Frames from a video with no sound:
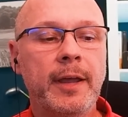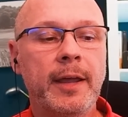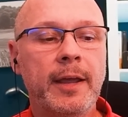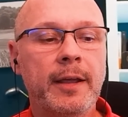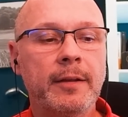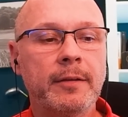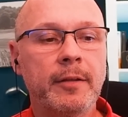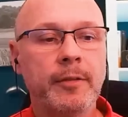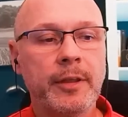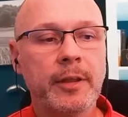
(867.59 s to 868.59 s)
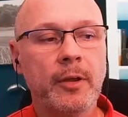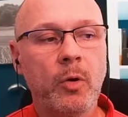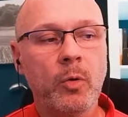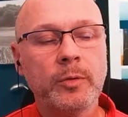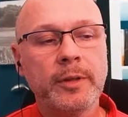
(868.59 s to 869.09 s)
And the
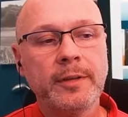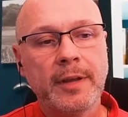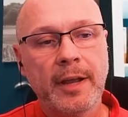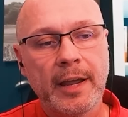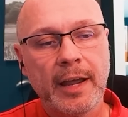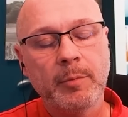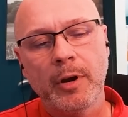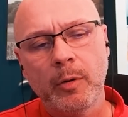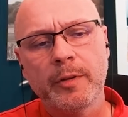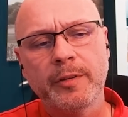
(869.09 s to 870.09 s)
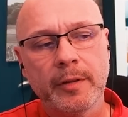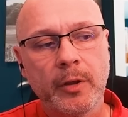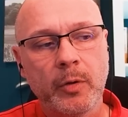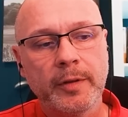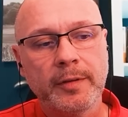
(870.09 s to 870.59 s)
only time, or I don't want to say
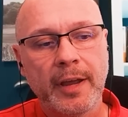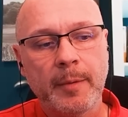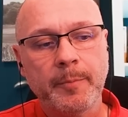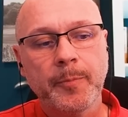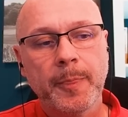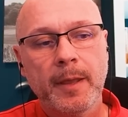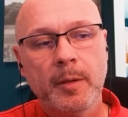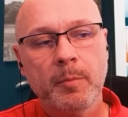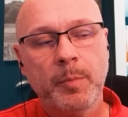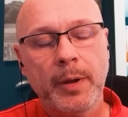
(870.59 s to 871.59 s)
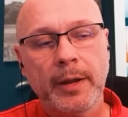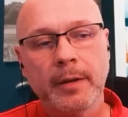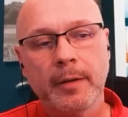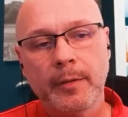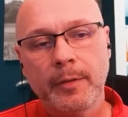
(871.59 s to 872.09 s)
the only time, but
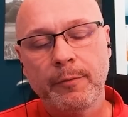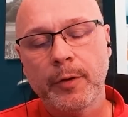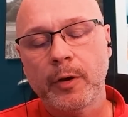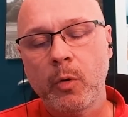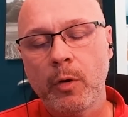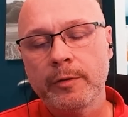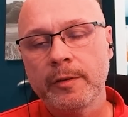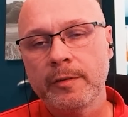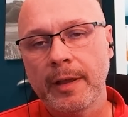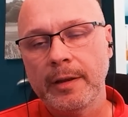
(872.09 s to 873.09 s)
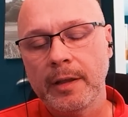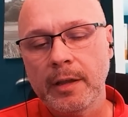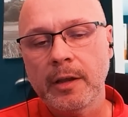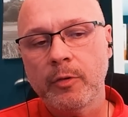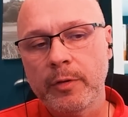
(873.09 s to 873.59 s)
for courses that
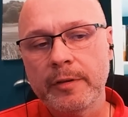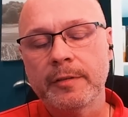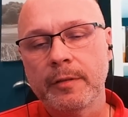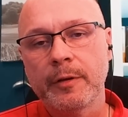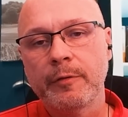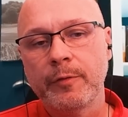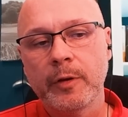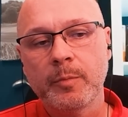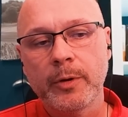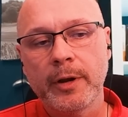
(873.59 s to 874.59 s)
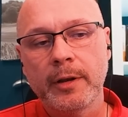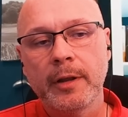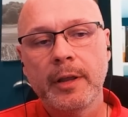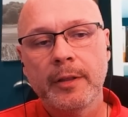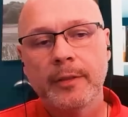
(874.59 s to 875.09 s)
increased their footprint,
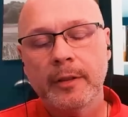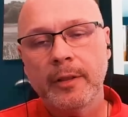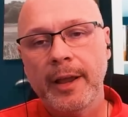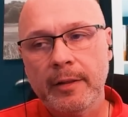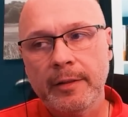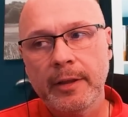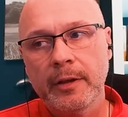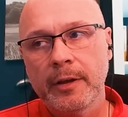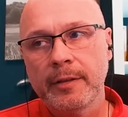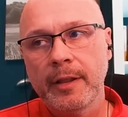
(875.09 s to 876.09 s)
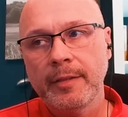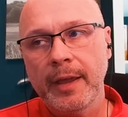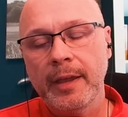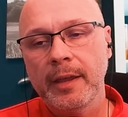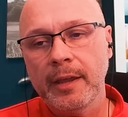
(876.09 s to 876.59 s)
the likelihood that
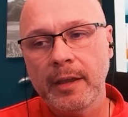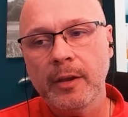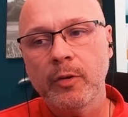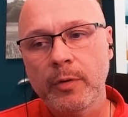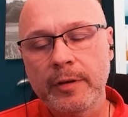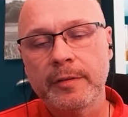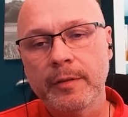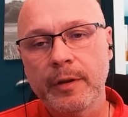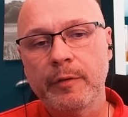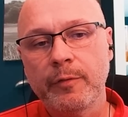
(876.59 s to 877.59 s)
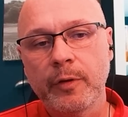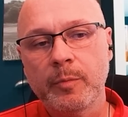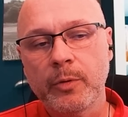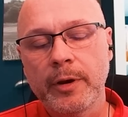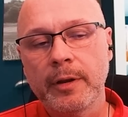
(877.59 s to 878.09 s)
they increased their
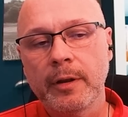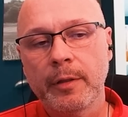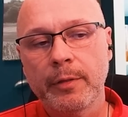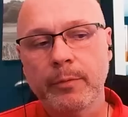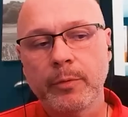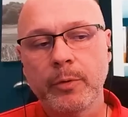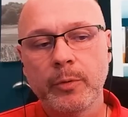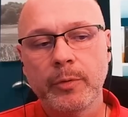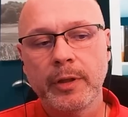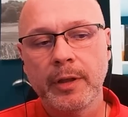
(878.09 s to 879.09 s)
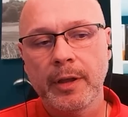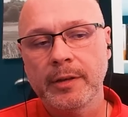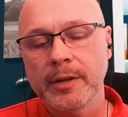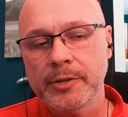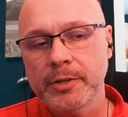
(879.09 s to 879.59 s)
footprint through the
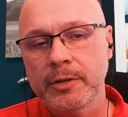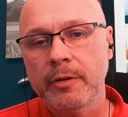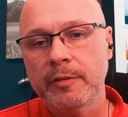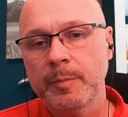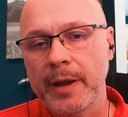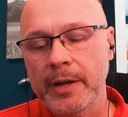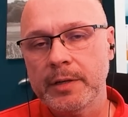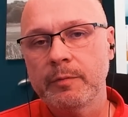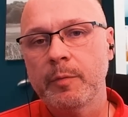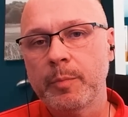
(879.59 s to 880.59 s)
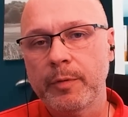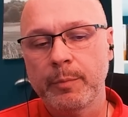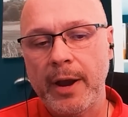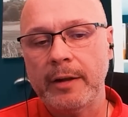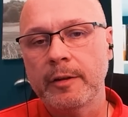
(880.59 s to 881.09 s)
addition or expansion of a
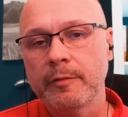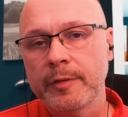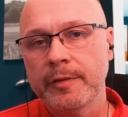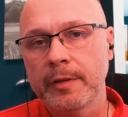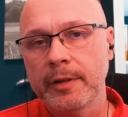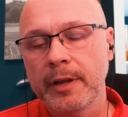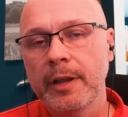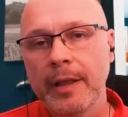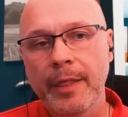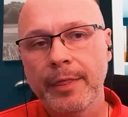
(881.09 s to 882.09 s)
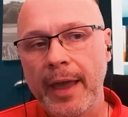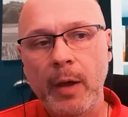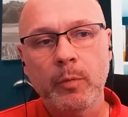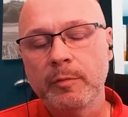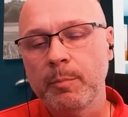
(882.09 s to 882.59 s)
practice facility,
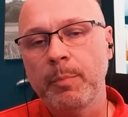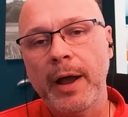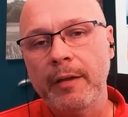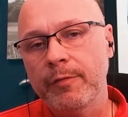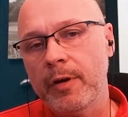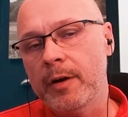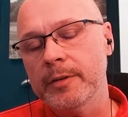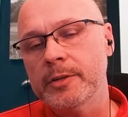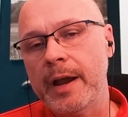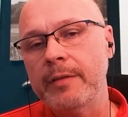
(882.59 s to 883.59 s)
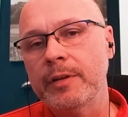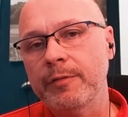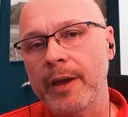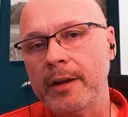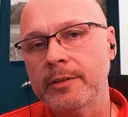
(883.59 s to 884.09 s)
that was by far the driving
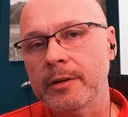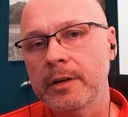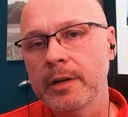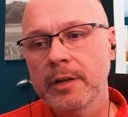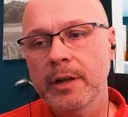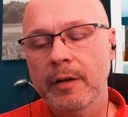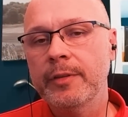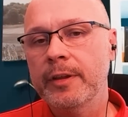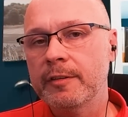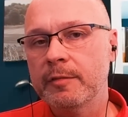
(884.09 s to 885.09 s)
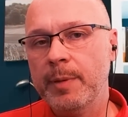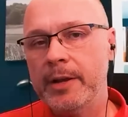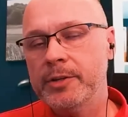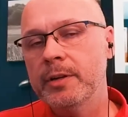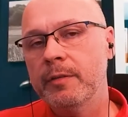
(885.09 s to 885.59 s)
factor of the
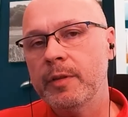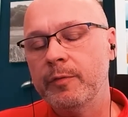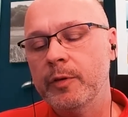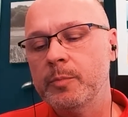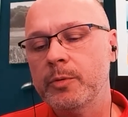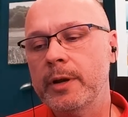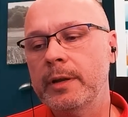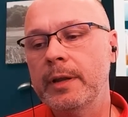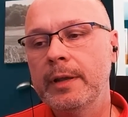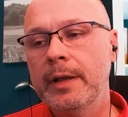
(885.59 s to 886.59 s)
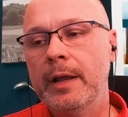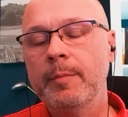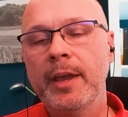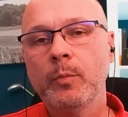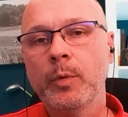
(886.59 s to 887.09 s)
expansion of the footprint.
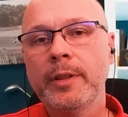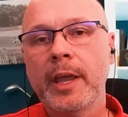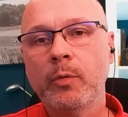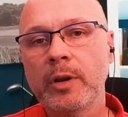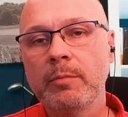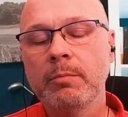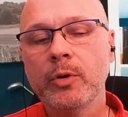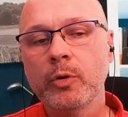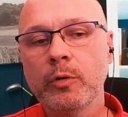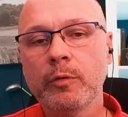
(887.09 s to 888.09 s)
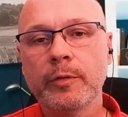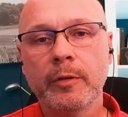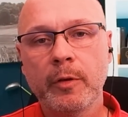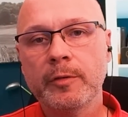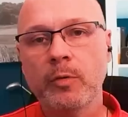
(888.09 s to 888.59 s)
And when they
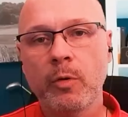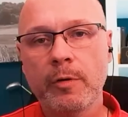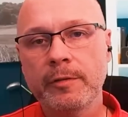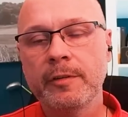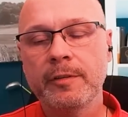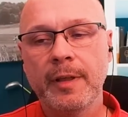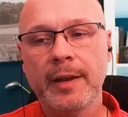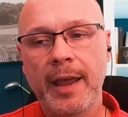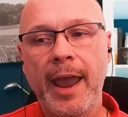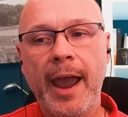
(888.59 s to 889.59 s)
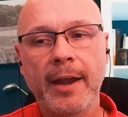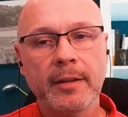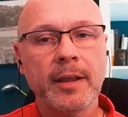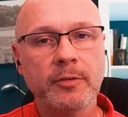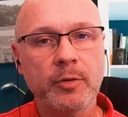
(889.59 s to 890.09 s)
removed those courses that
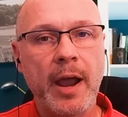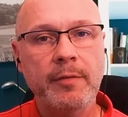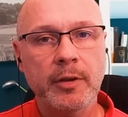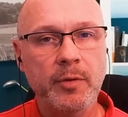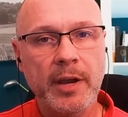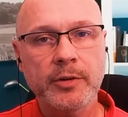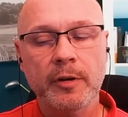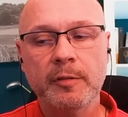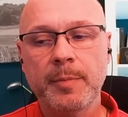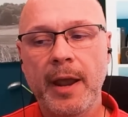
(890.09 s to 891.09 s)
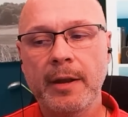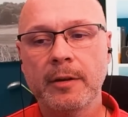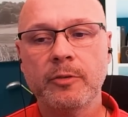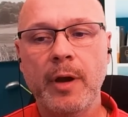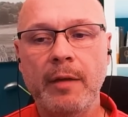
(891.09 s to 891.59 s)
added a driving range or expanded
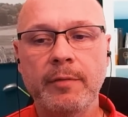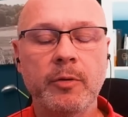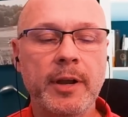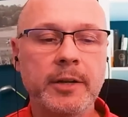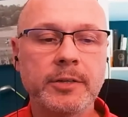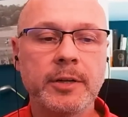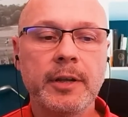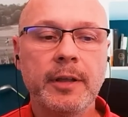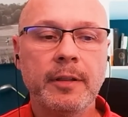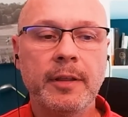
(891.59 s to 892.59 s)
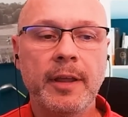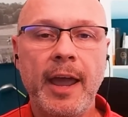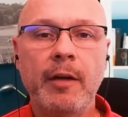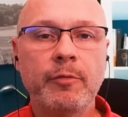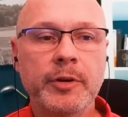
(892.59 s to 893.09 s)
a driving range, the
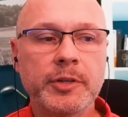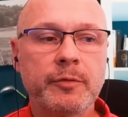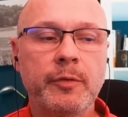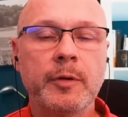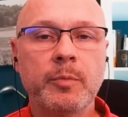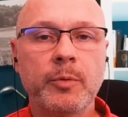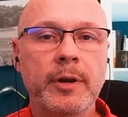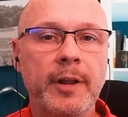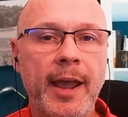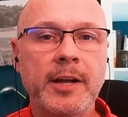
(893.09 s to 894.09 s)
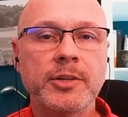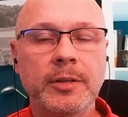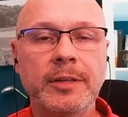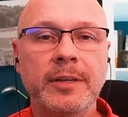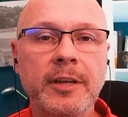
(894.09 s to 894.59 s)
average footprint
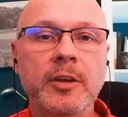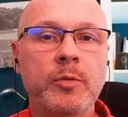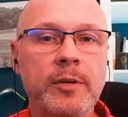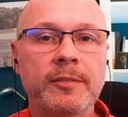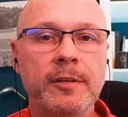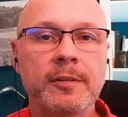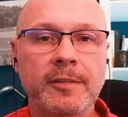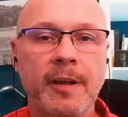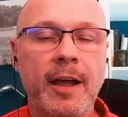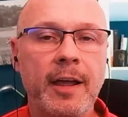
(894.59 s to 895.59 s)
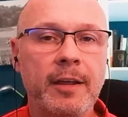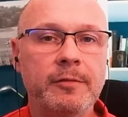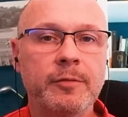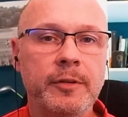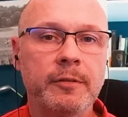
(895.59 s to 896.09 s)
actually decreased in size
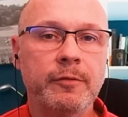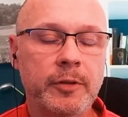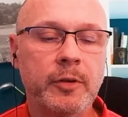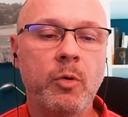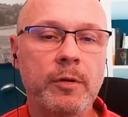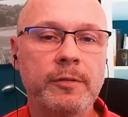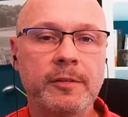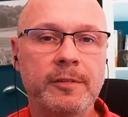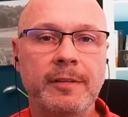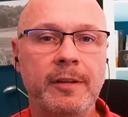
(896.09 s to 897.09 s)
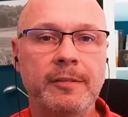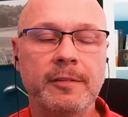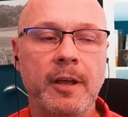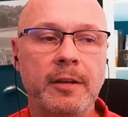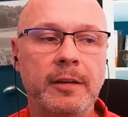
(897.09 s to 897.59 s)
for the courses that they
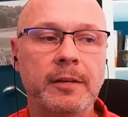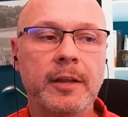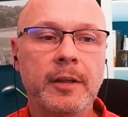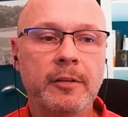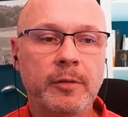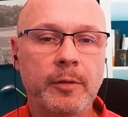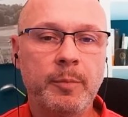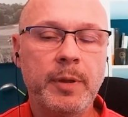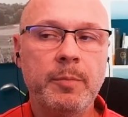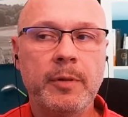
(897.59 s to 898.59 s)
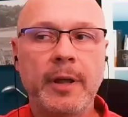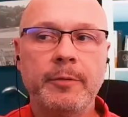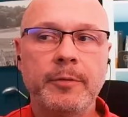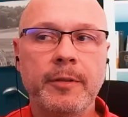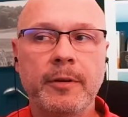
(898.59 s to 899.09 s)
studied. So the people
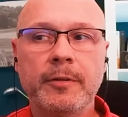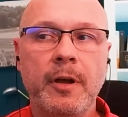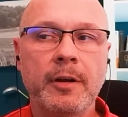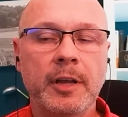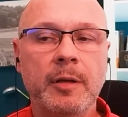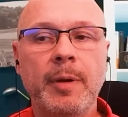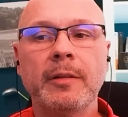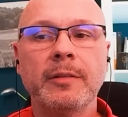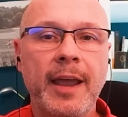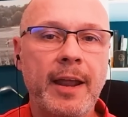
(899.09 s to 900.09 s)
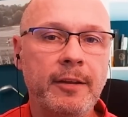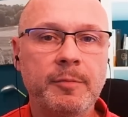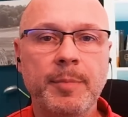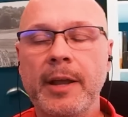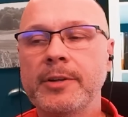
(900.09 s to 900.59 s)
out there that are talking about land
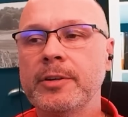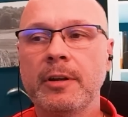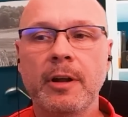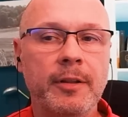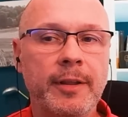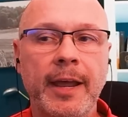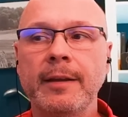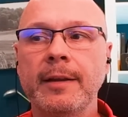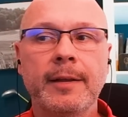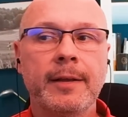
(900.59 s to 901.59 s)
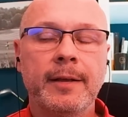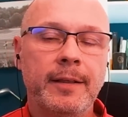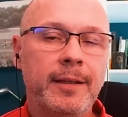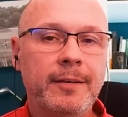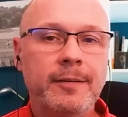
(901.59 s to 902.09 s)
expansion and all that,
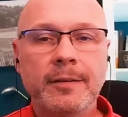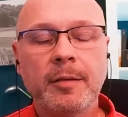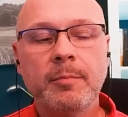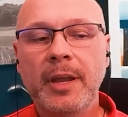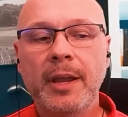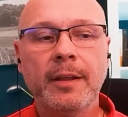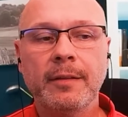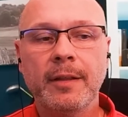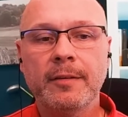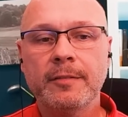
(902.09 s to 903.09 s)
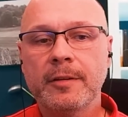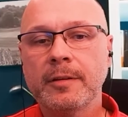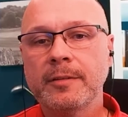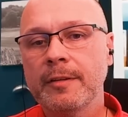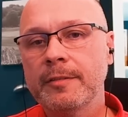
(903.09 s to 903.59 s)
to me, that's
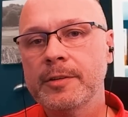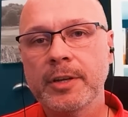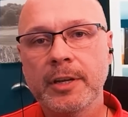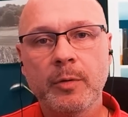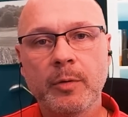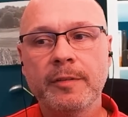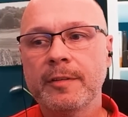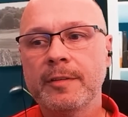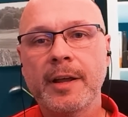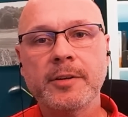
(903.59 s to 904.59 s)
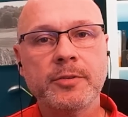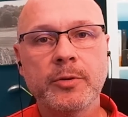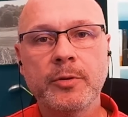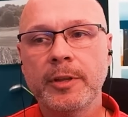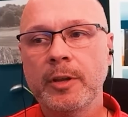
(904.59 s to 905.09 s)
disingenuous. It's not true. The